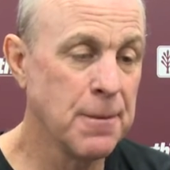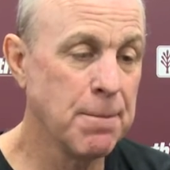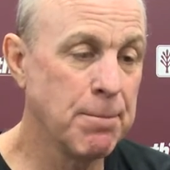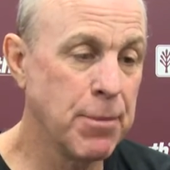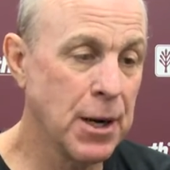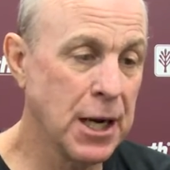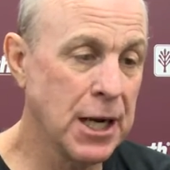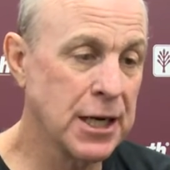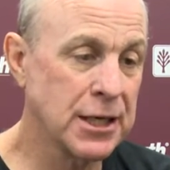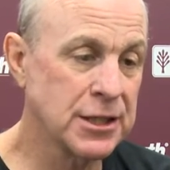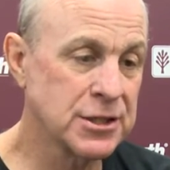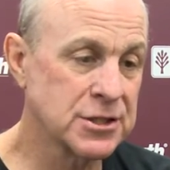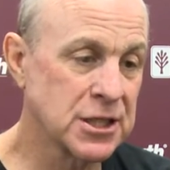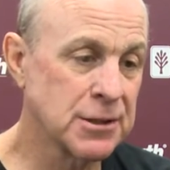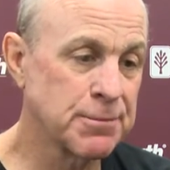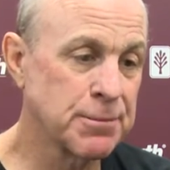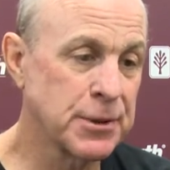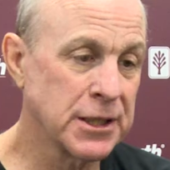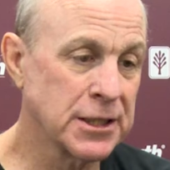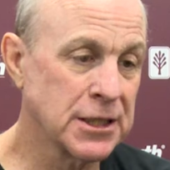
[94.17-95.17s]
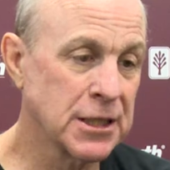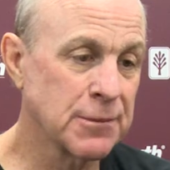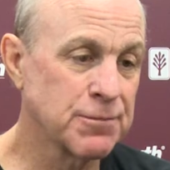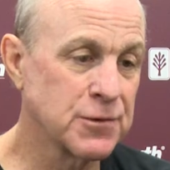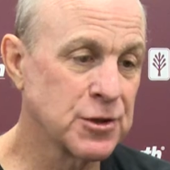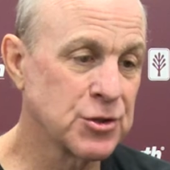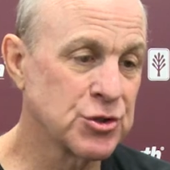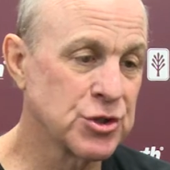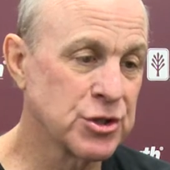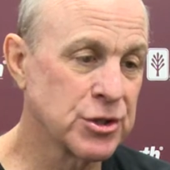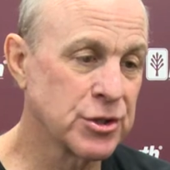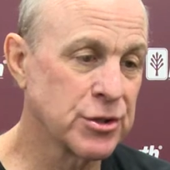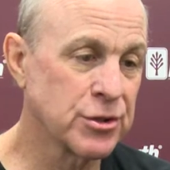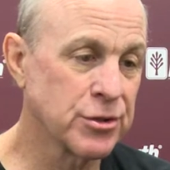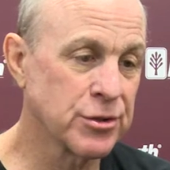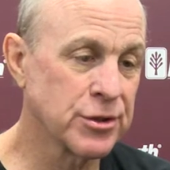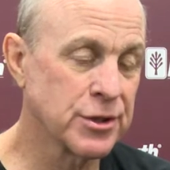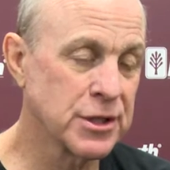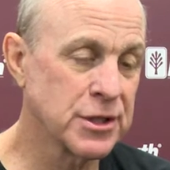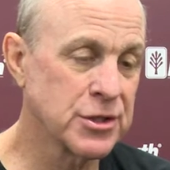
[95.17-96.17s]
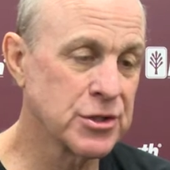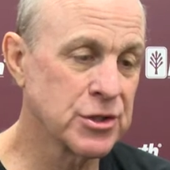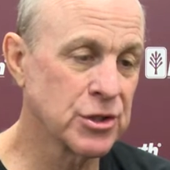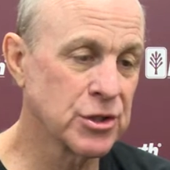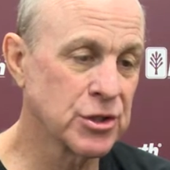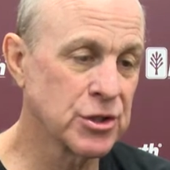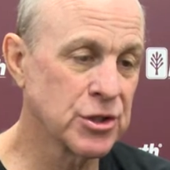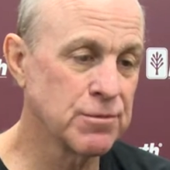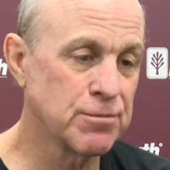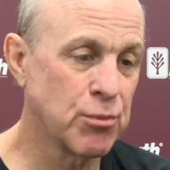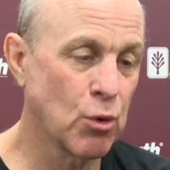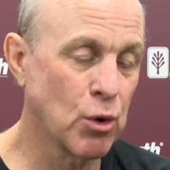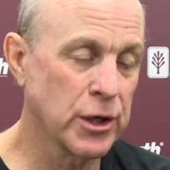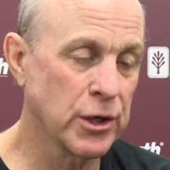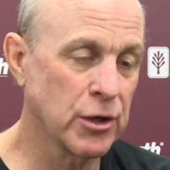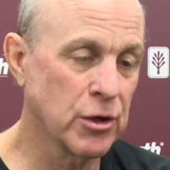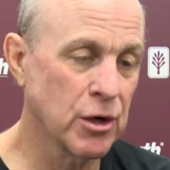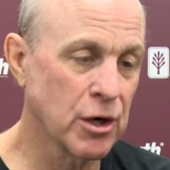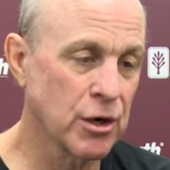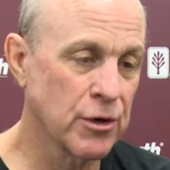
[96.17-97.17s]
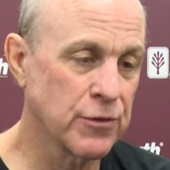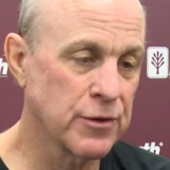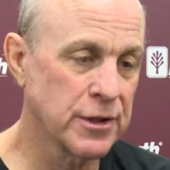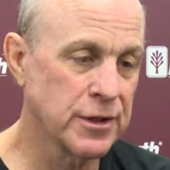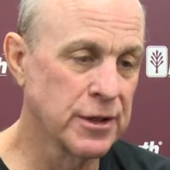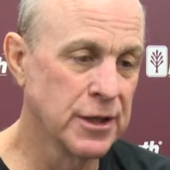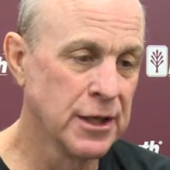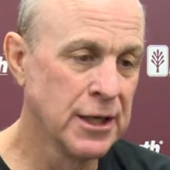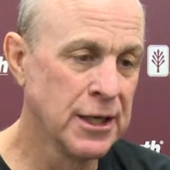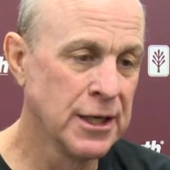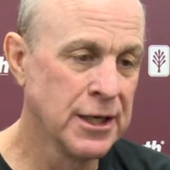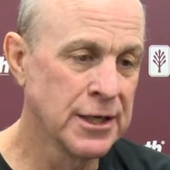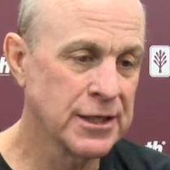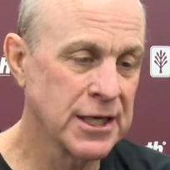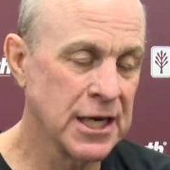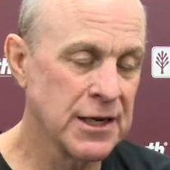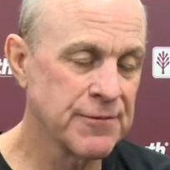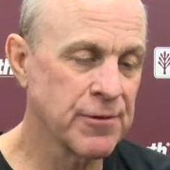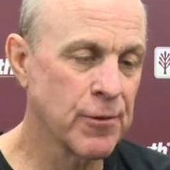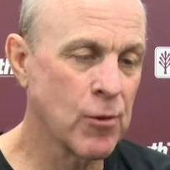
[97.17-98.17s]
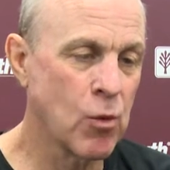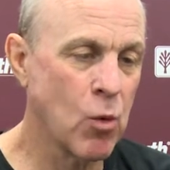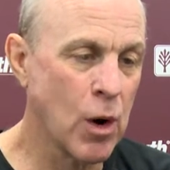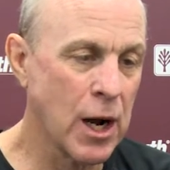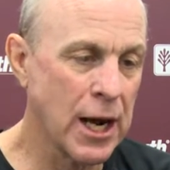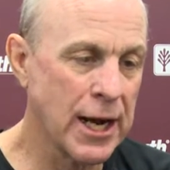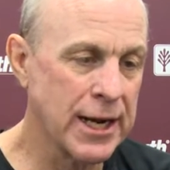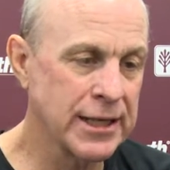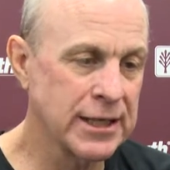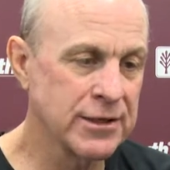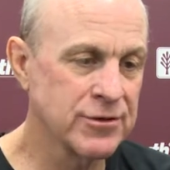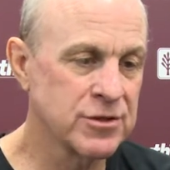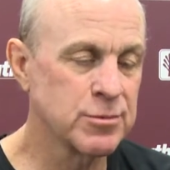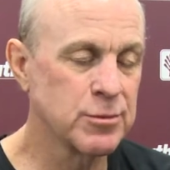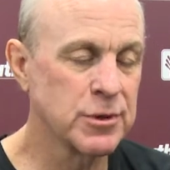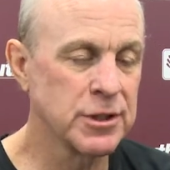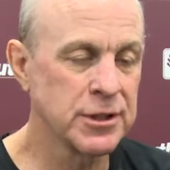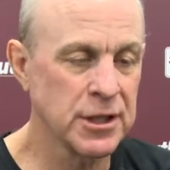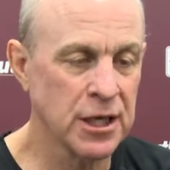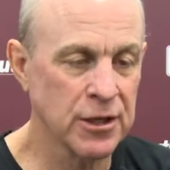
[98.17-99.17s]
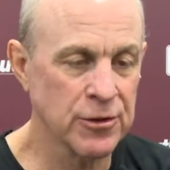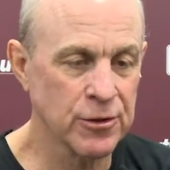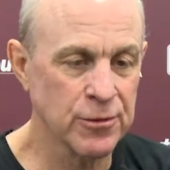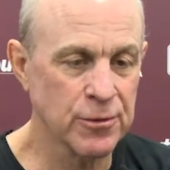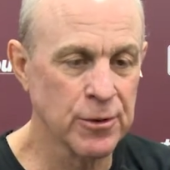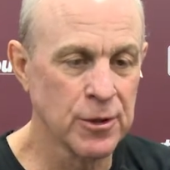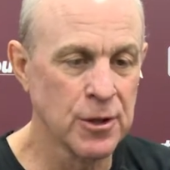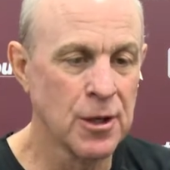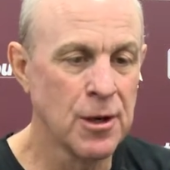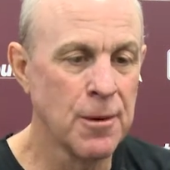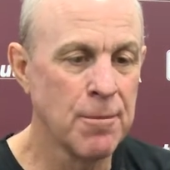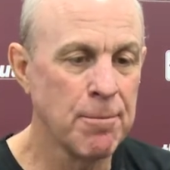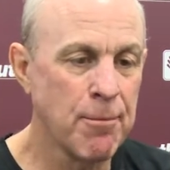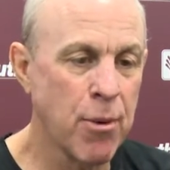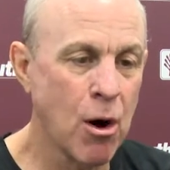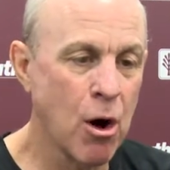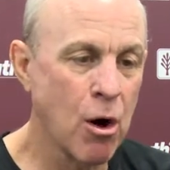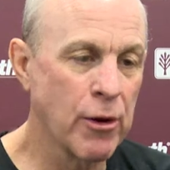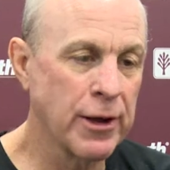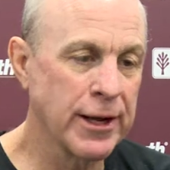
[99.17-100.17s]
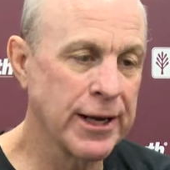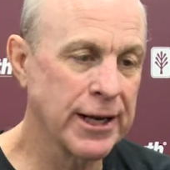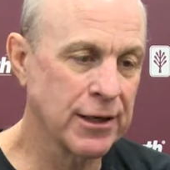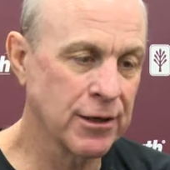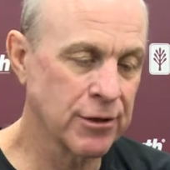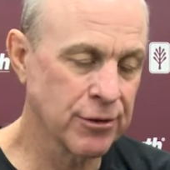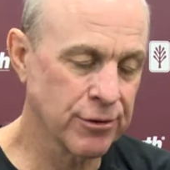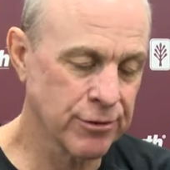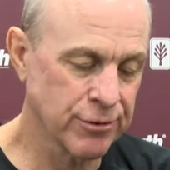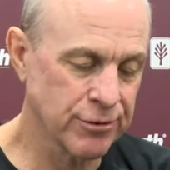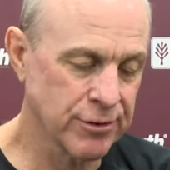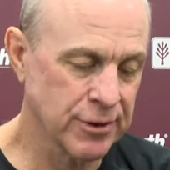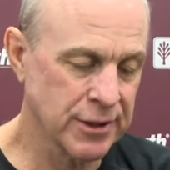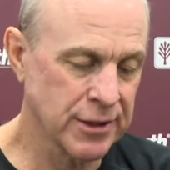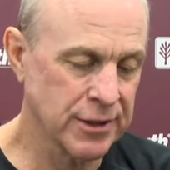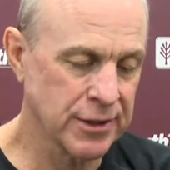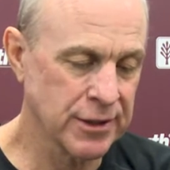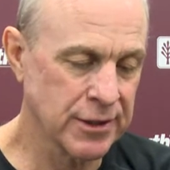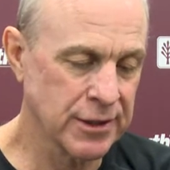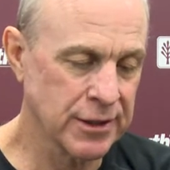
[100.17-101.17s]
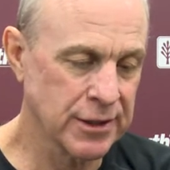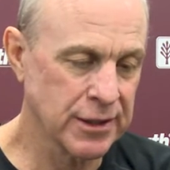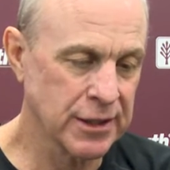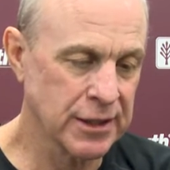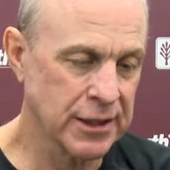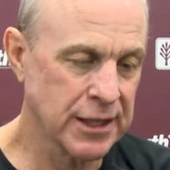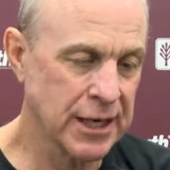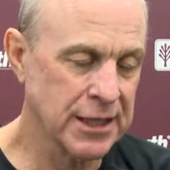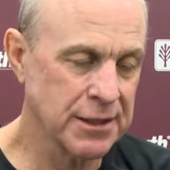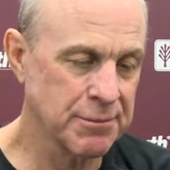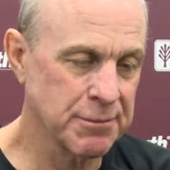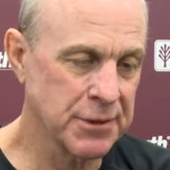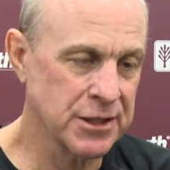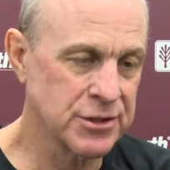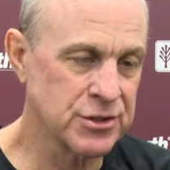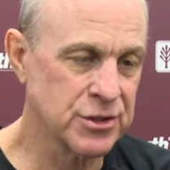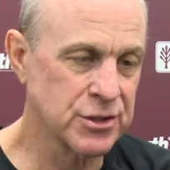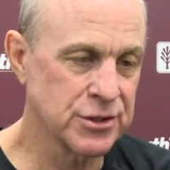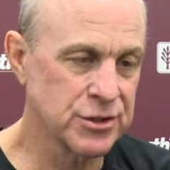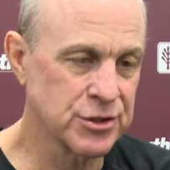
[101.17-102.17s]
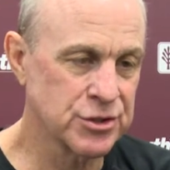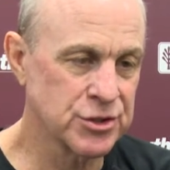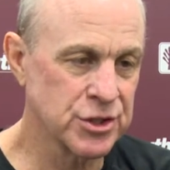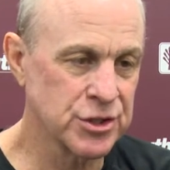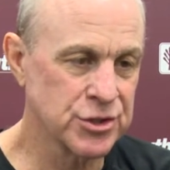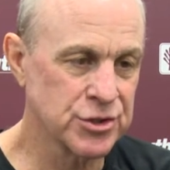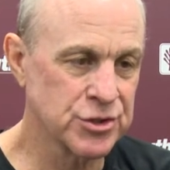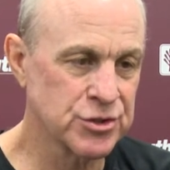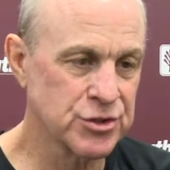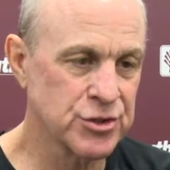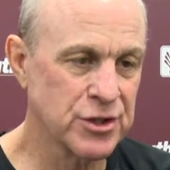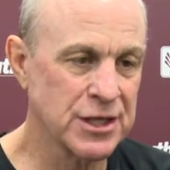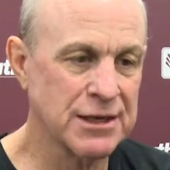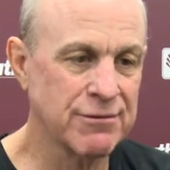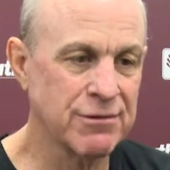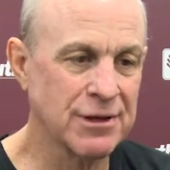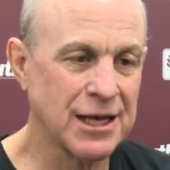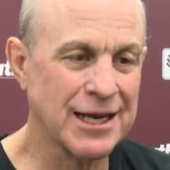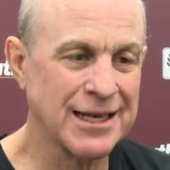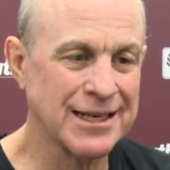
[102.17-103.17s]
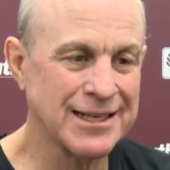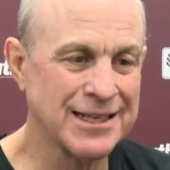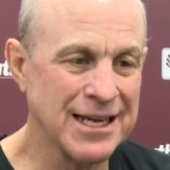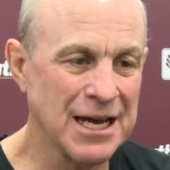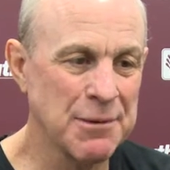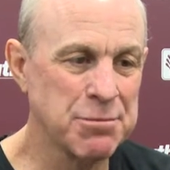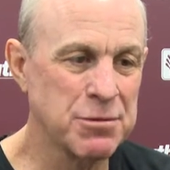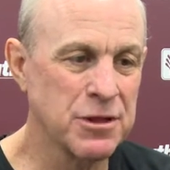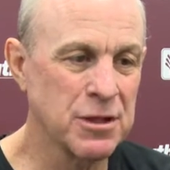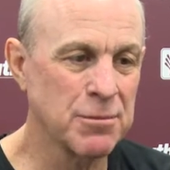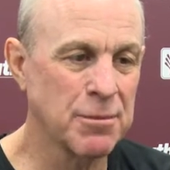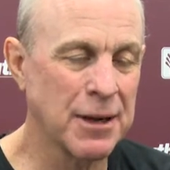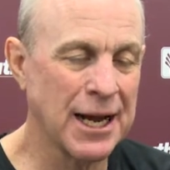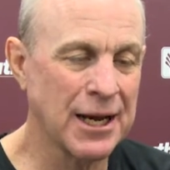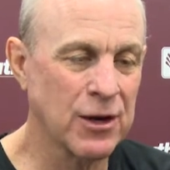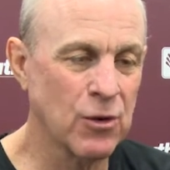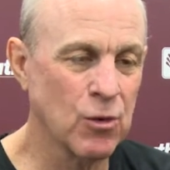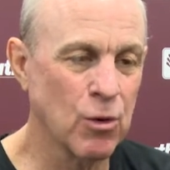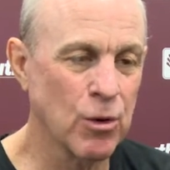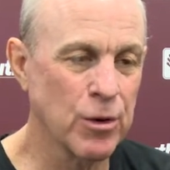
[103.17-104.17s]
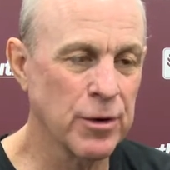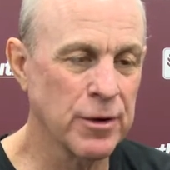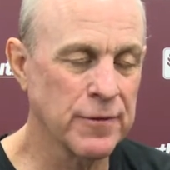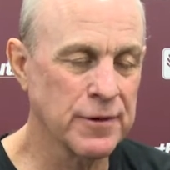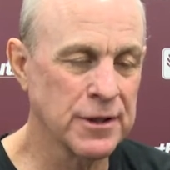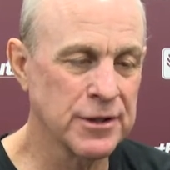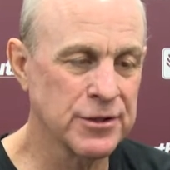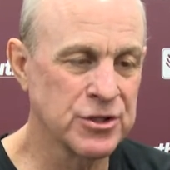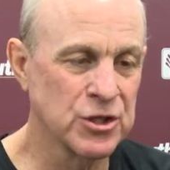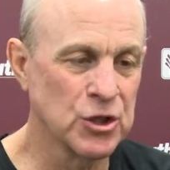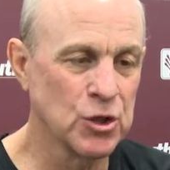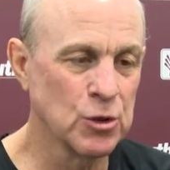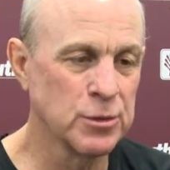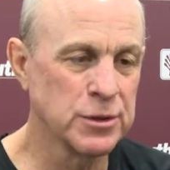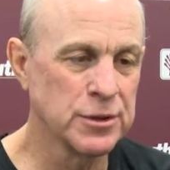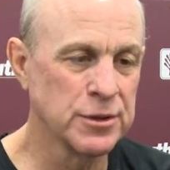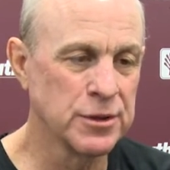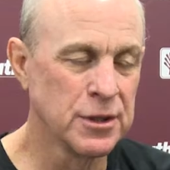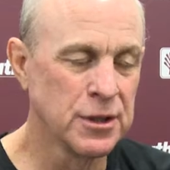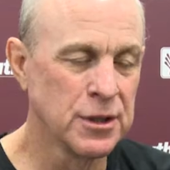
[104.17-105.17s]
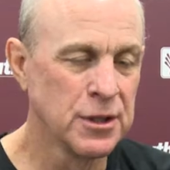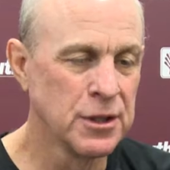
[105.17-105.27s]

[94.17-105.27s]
Bugs they picked up this year, and he's a good point guard that came from Hawaii, gives him another ball handler and a guy that makes good decisions. So they have a lot of depth in the backcourt. And then Tillman,